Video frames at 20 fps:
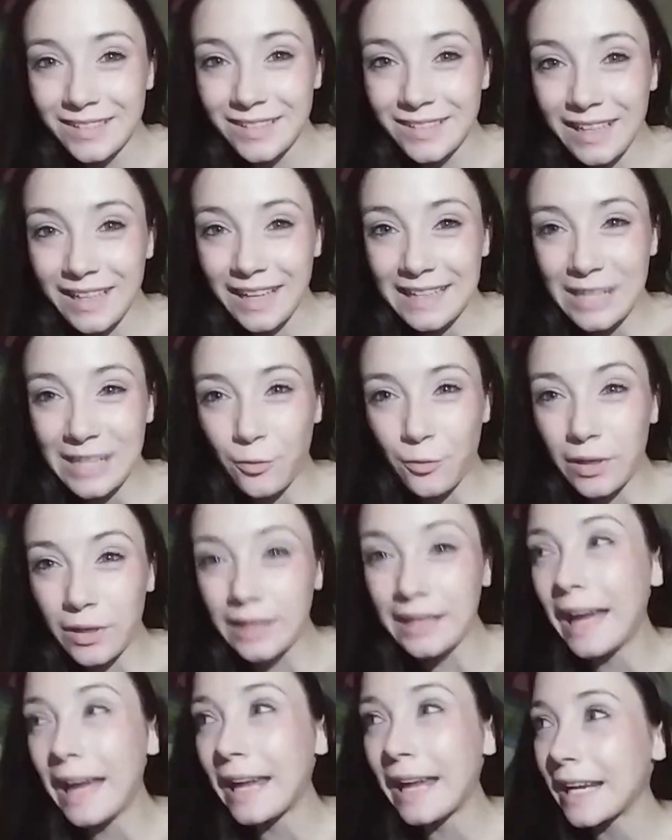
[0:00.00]
Because I really
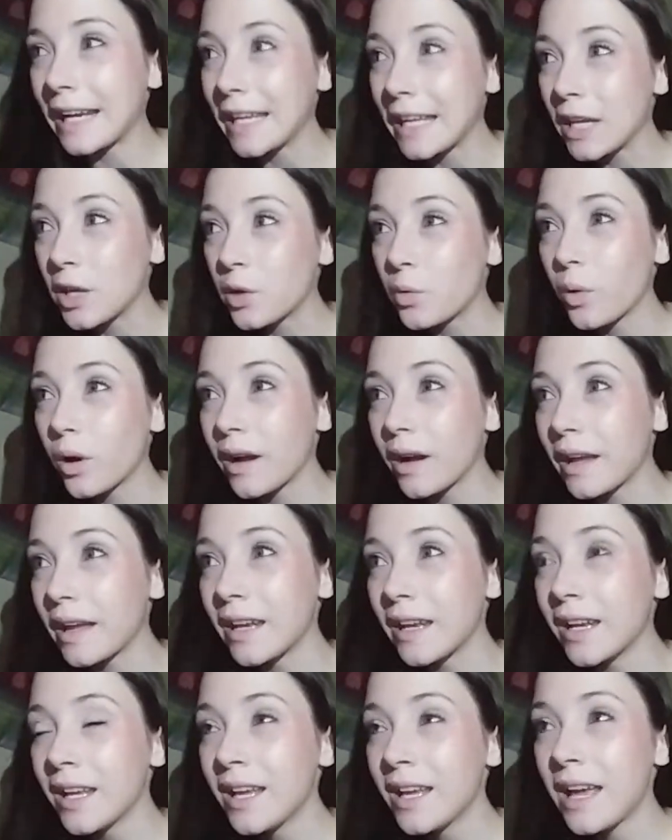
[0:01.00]
kind of need
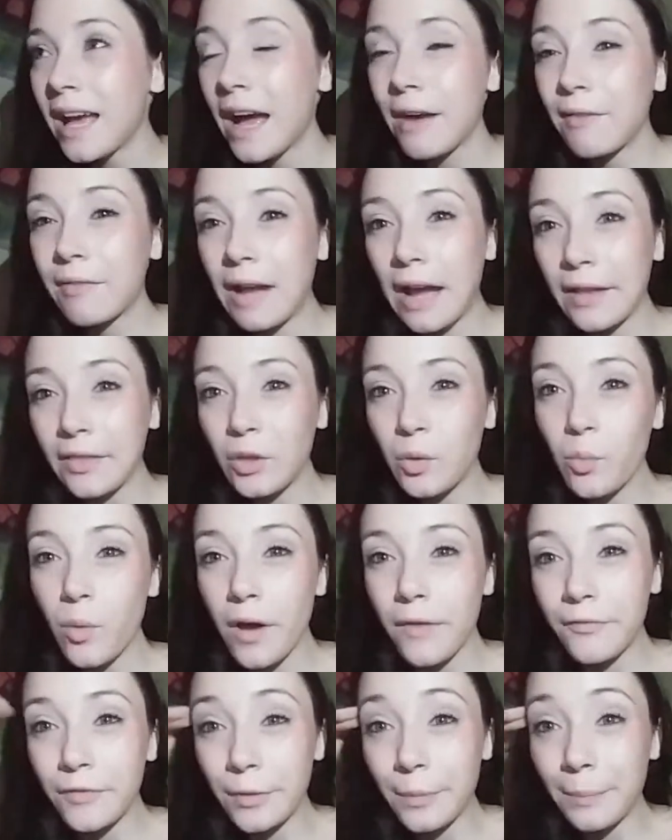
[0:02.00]
one. I've got the
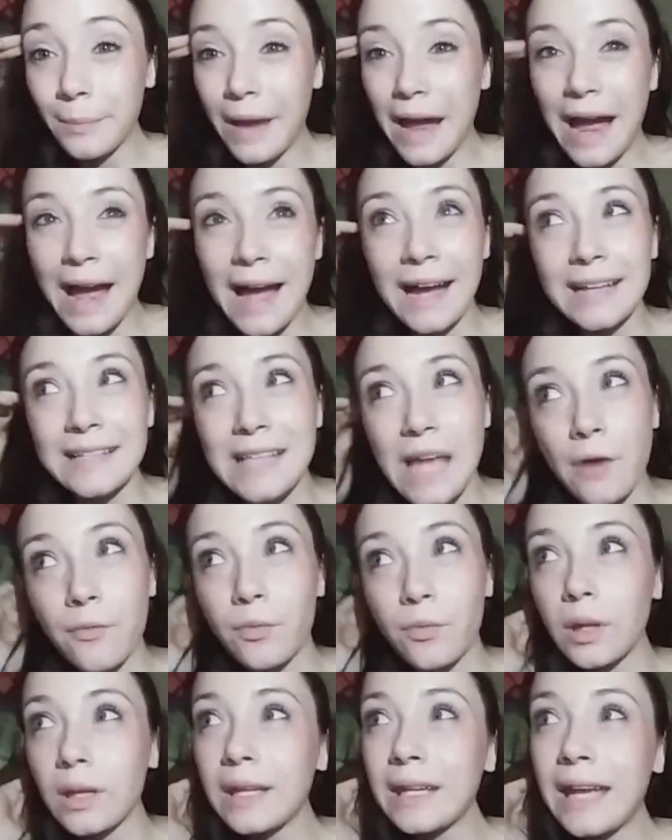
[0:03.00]
one for Max. I
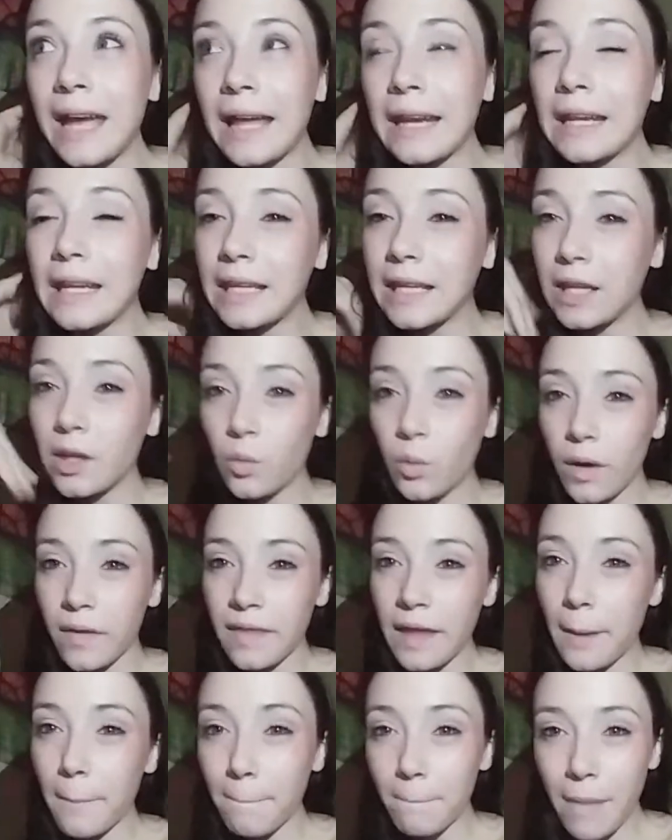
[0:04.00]
really kind of need one
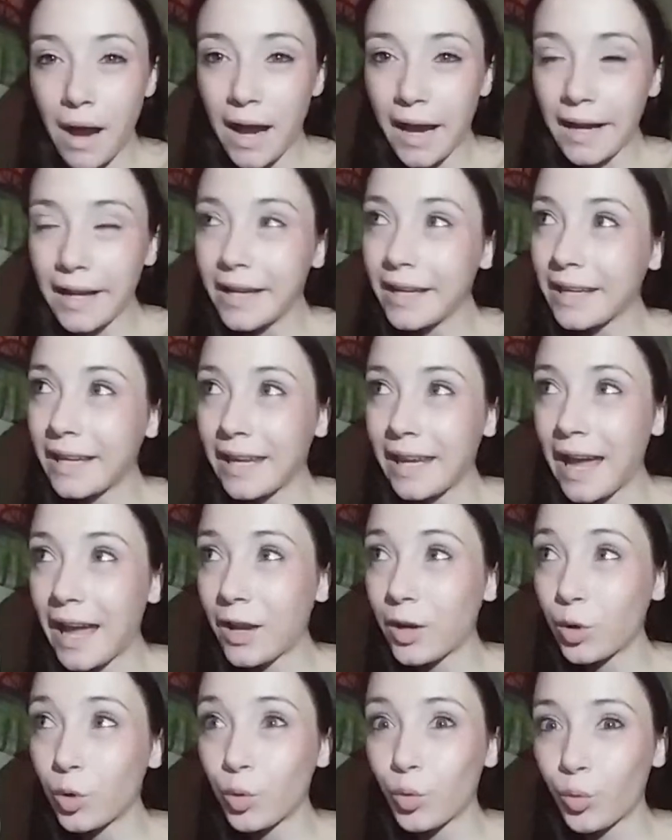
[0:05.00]
that Maya can
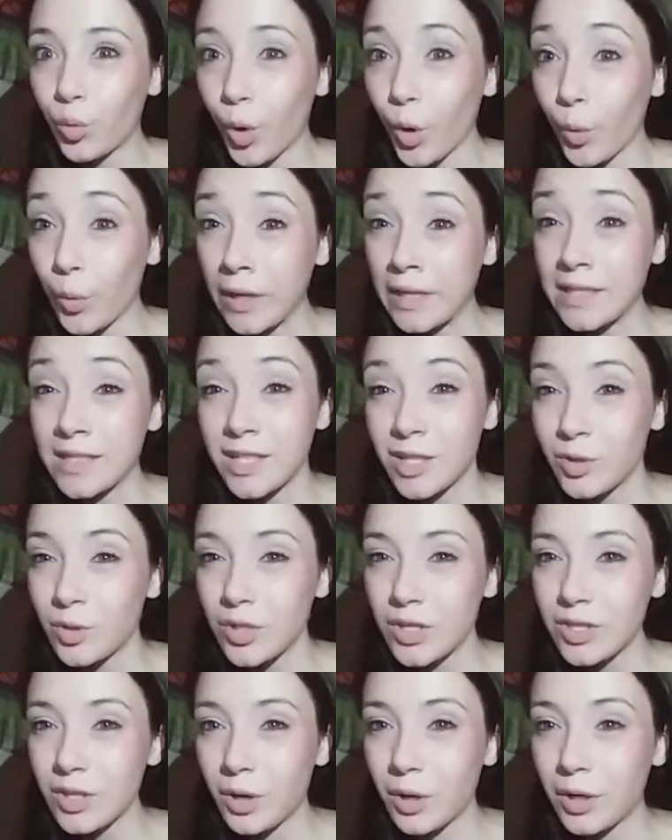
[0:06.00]
kind of grow into to
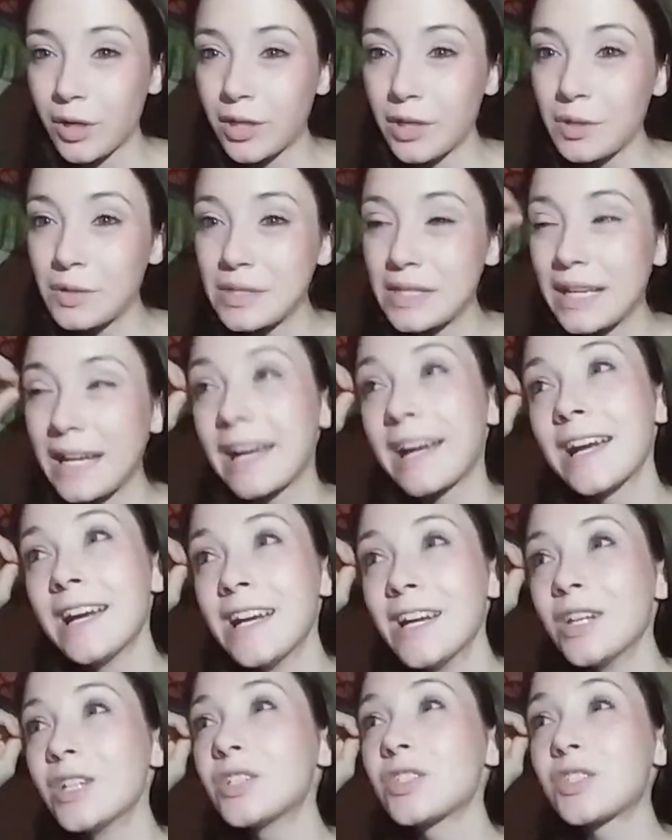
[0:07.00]
start using.
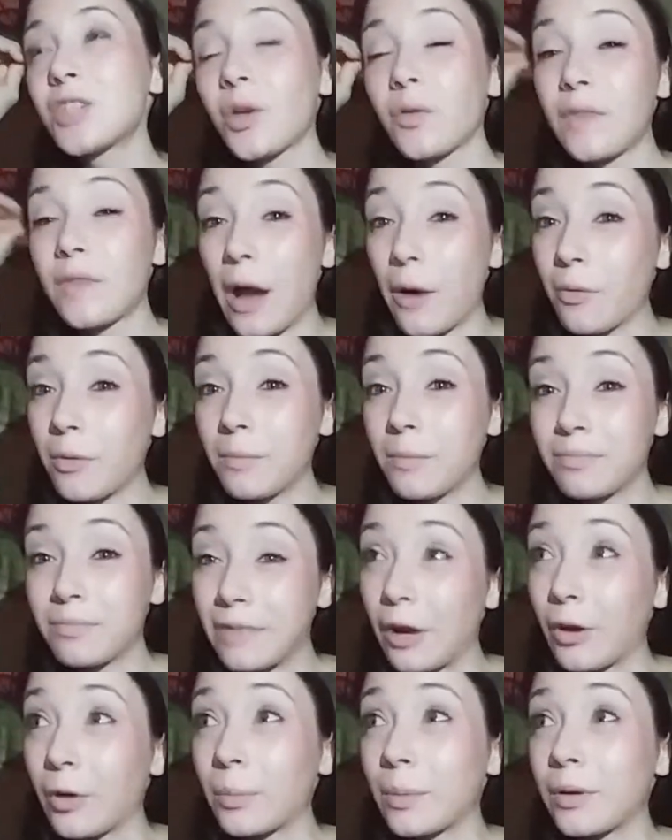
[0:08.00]
So that would
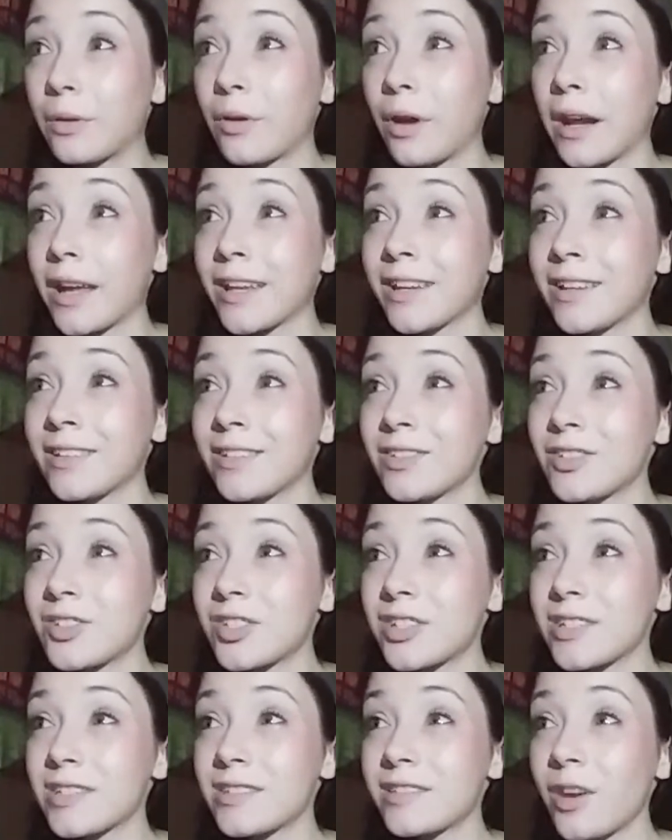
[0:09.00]
be great.
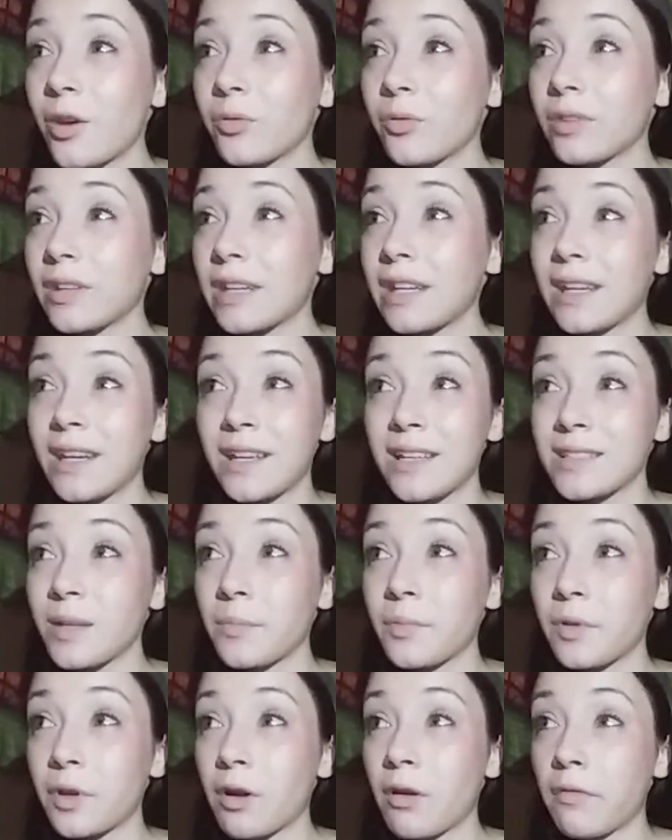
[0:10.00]
She's totally eating
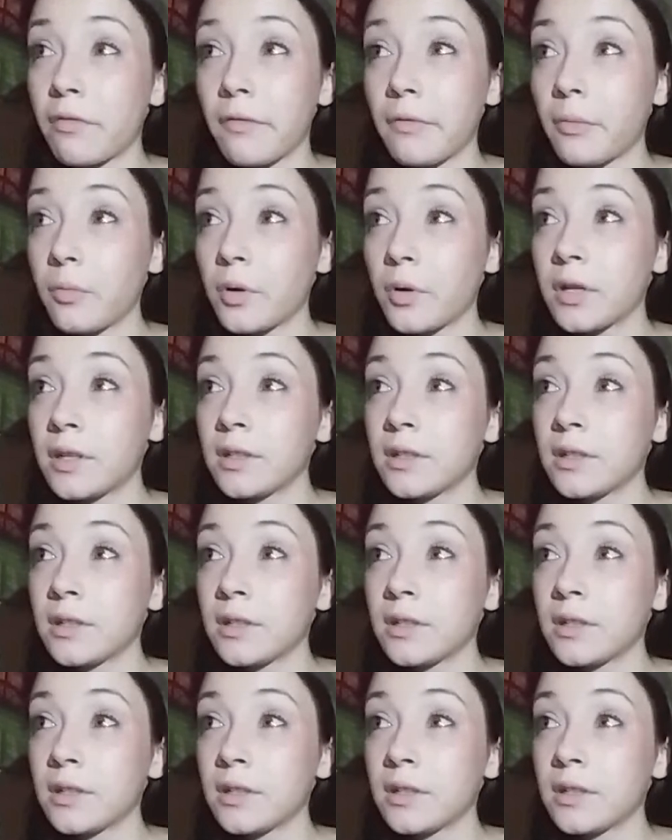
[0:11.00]
something off the floor.